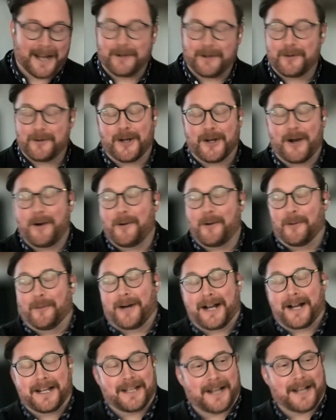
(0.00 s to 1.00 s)
don't know.
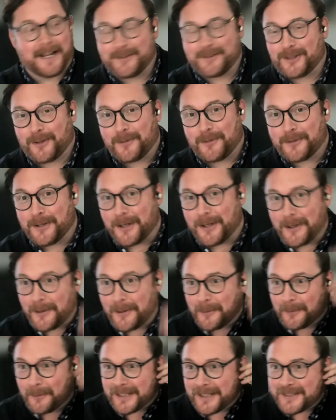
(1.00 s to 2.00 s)
I don't
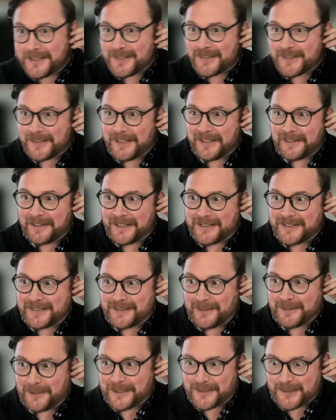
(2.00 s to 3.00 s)
know. Let's
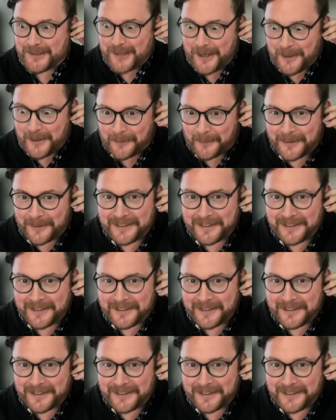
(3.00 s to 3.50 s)
go.